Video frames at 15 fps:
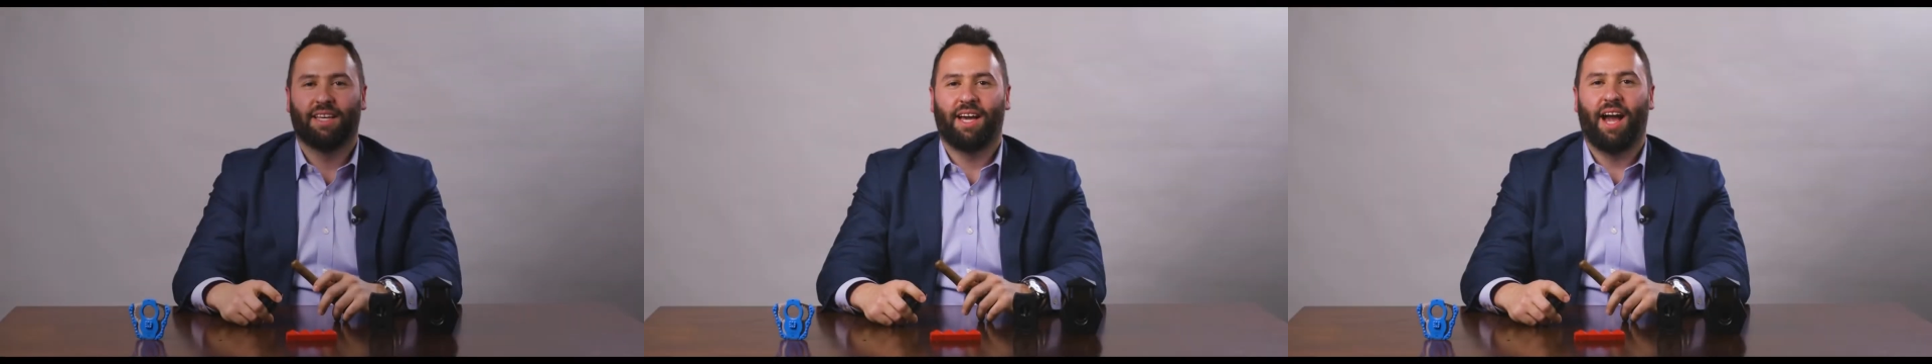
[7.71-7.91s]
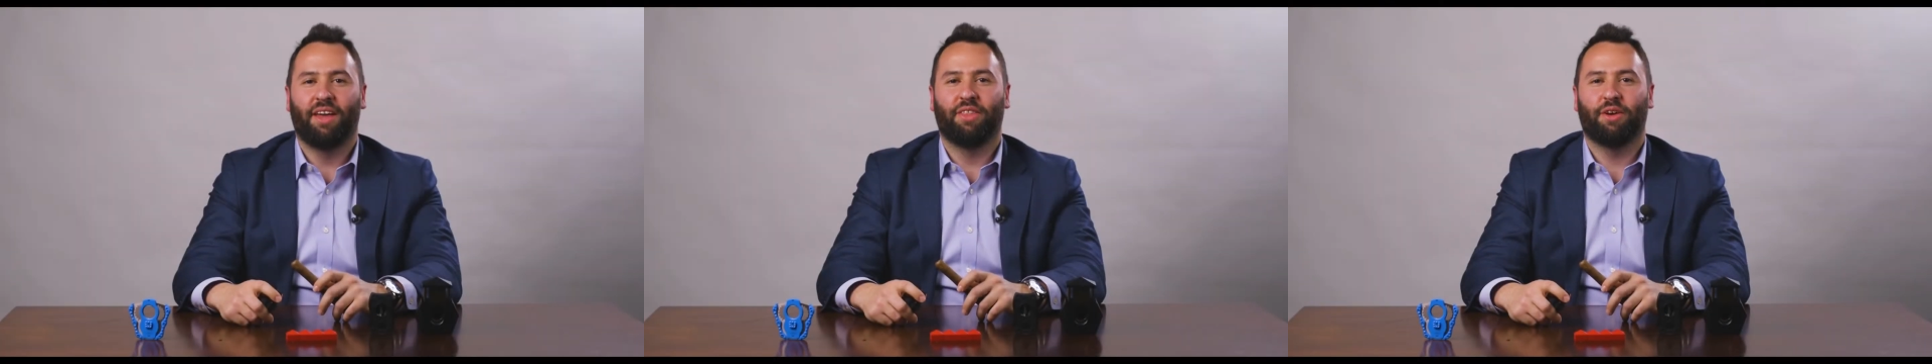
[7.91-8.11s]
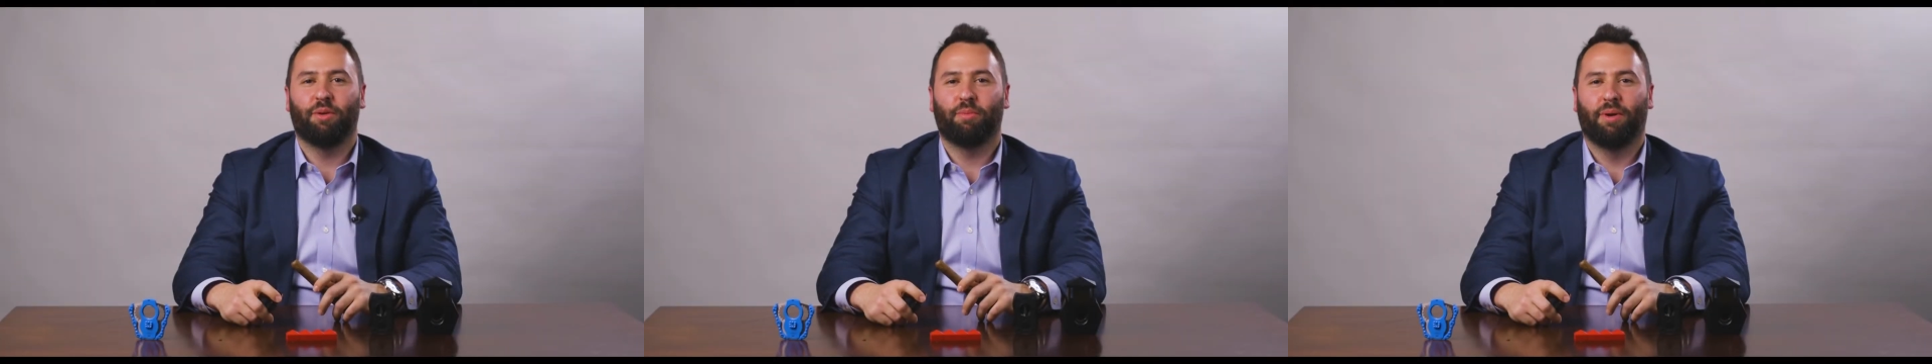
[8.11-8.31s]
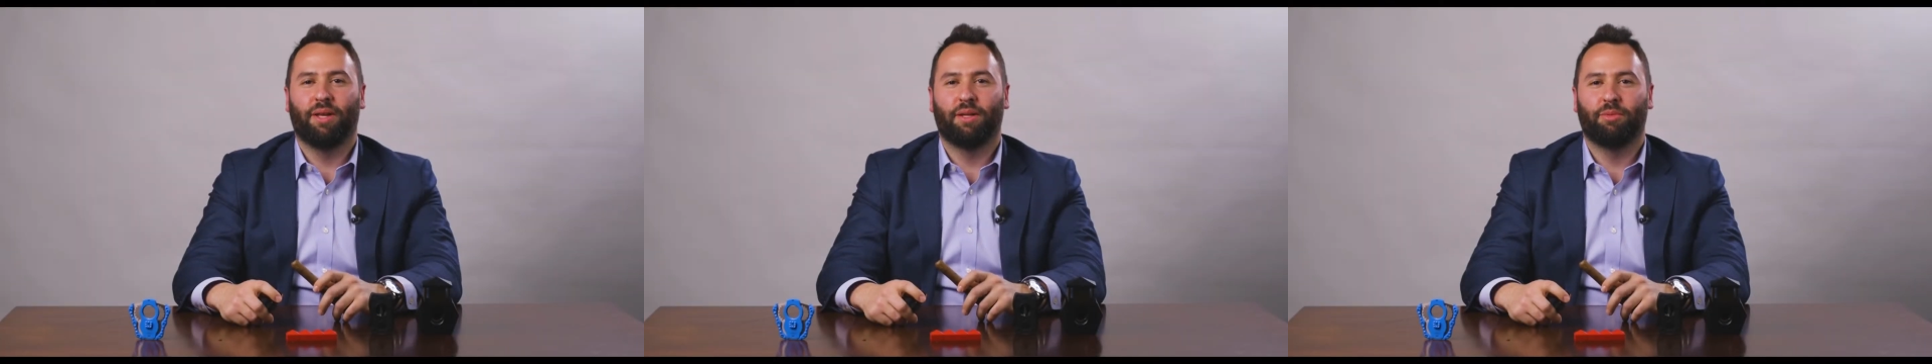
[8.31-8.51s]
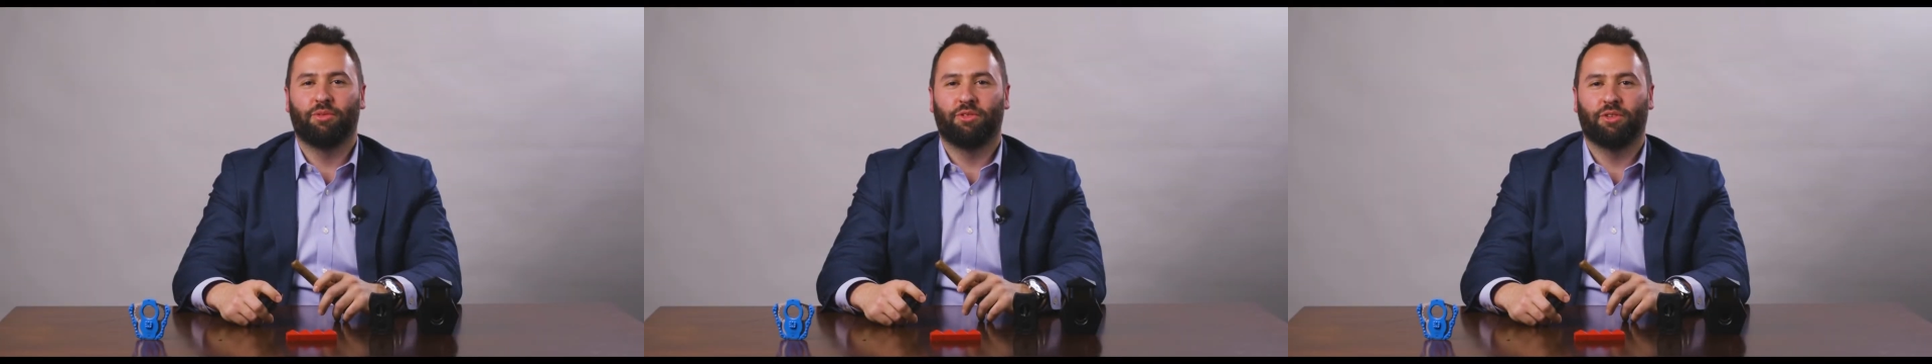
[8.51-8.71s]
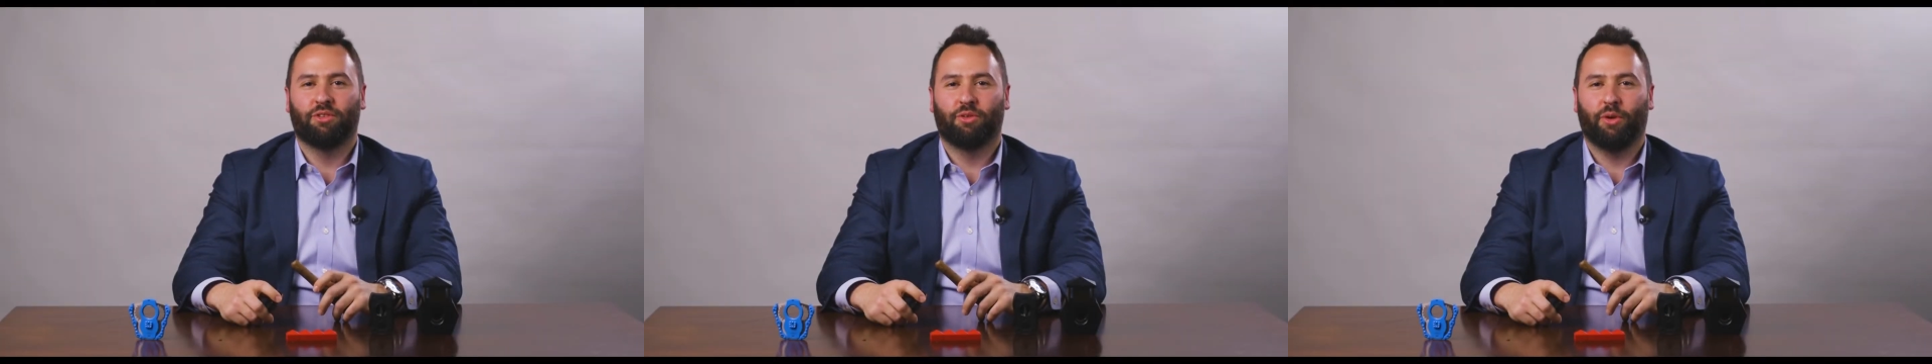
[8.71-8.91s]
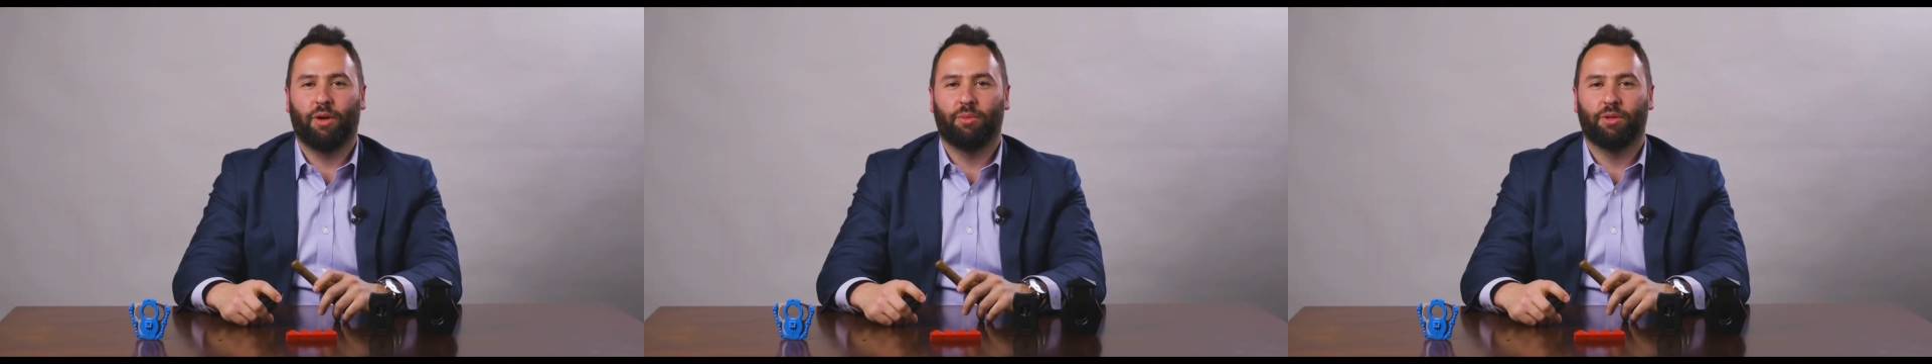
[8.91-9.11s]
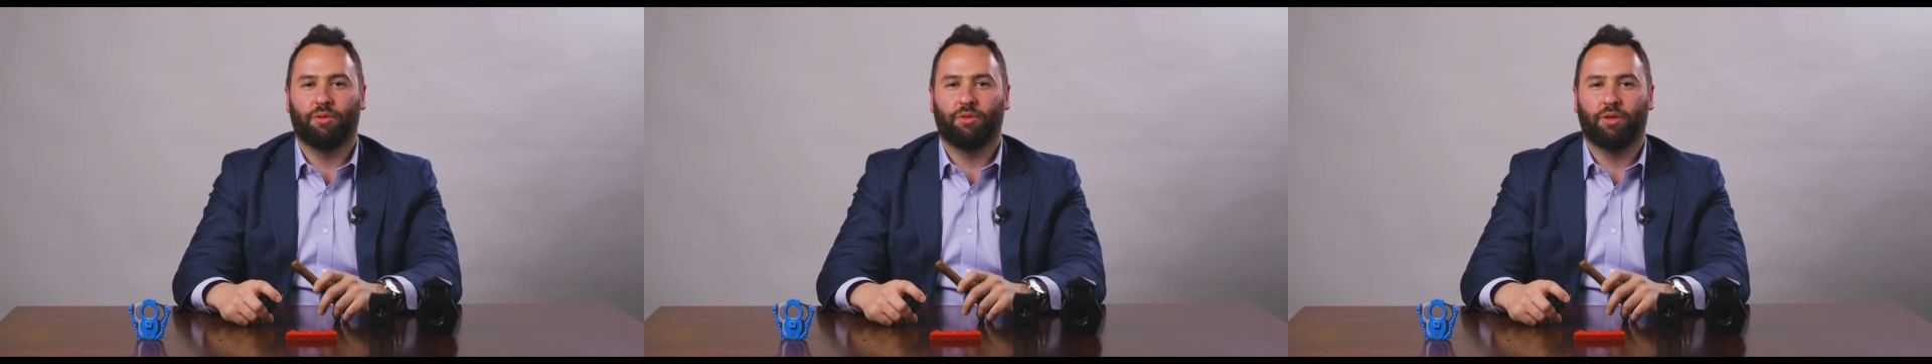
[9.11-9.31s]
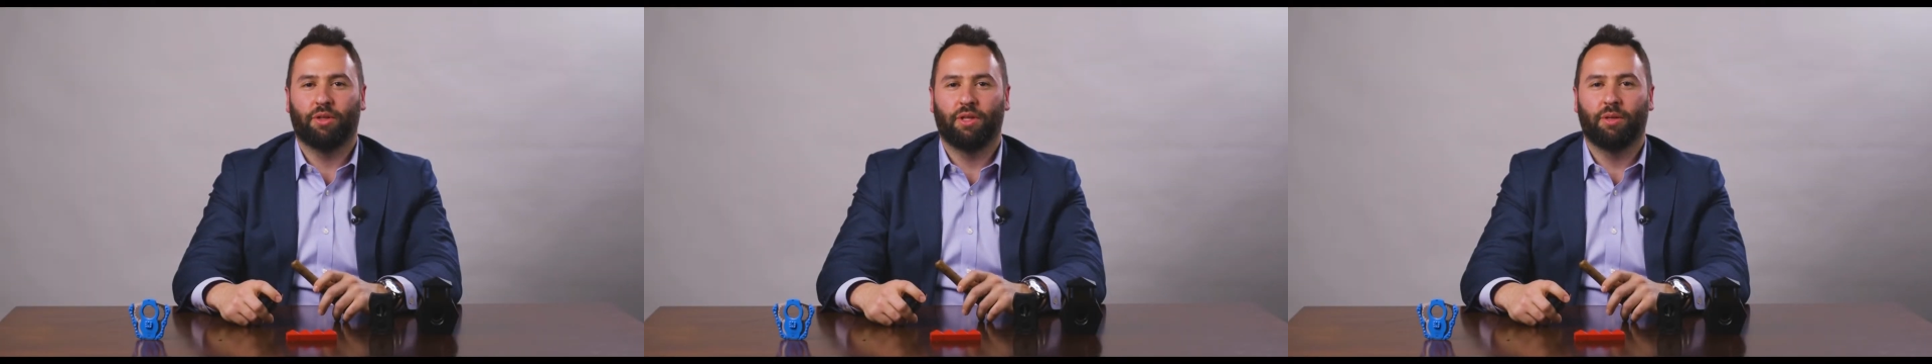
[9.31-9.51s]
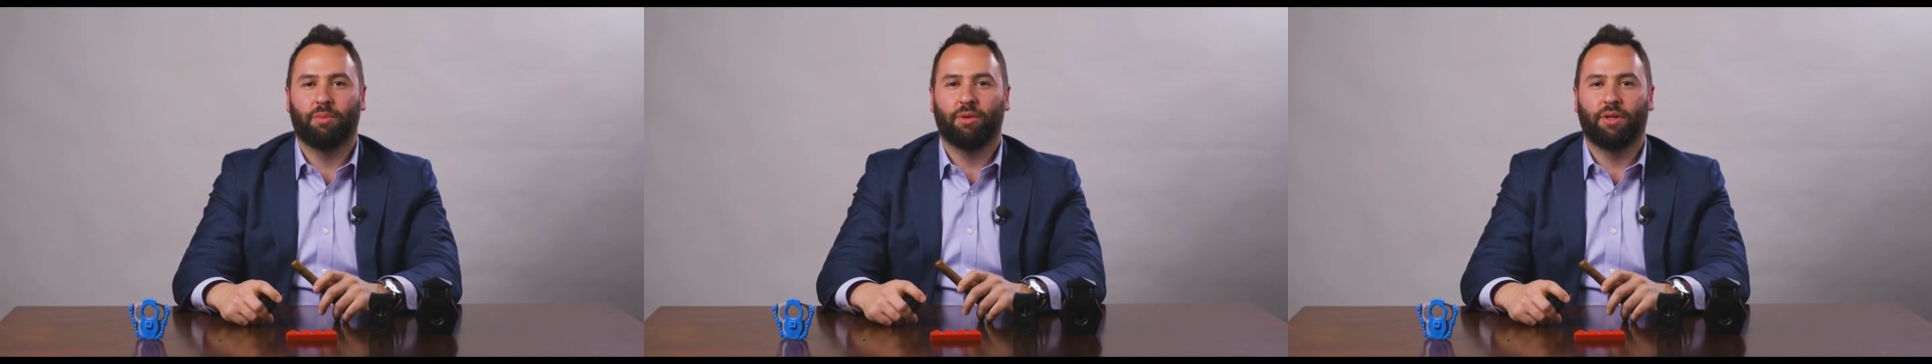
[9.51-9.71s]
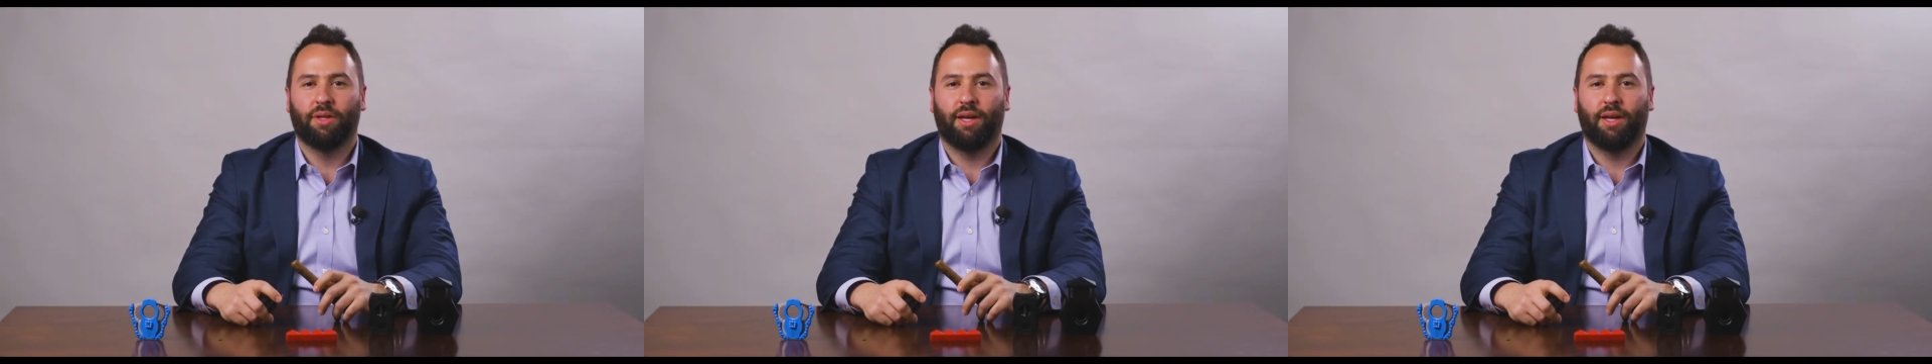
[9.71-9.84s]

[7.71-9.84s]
Hi there, my name is Yitz Grabie of Colibri,